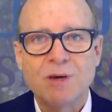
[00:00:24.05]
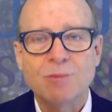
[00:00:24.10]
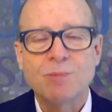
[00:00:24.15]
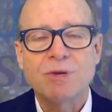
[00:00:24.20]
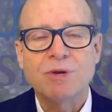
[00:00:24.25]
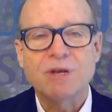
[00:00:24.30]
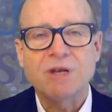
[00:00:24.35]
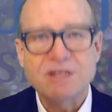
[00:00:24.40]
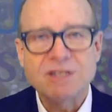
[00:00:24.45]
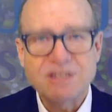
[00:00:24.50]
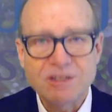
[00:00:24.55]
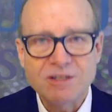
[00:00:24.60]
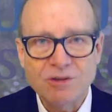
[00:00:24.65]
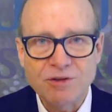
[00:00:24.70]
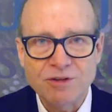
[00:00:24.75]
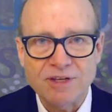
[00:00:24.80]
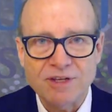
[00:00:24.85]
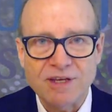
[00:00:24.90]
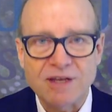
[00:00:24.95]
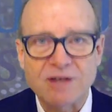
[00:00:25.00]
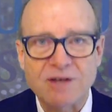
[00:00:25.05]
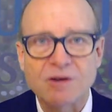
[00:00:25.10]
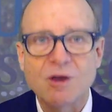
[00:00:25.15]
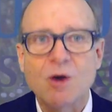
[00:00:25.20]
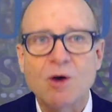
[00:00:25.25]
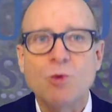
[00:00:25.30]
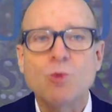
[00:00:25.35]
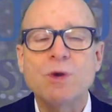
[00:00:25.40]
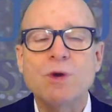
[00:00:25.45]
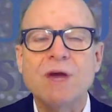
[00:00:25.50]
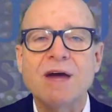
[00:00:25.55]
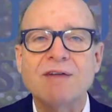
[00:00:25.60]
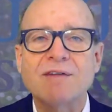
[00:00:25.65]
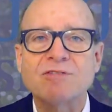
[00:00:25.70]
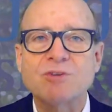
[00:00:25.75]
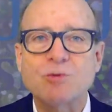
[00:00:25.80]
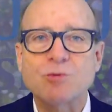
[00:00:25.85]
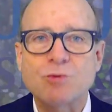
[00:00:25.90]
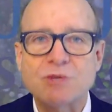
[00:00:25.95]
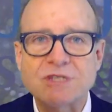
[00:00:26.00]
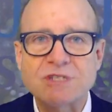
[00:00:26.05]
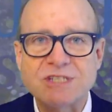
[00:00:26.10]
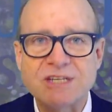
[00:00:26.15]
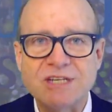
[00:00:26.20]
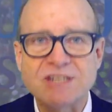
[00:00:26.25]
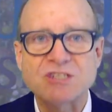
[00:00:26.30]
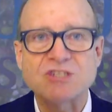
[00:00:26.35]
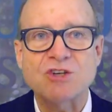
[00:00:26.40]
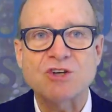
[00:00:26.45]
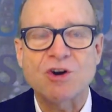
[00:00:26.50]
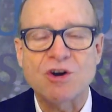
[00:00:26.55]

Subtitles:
but until then, we have to resist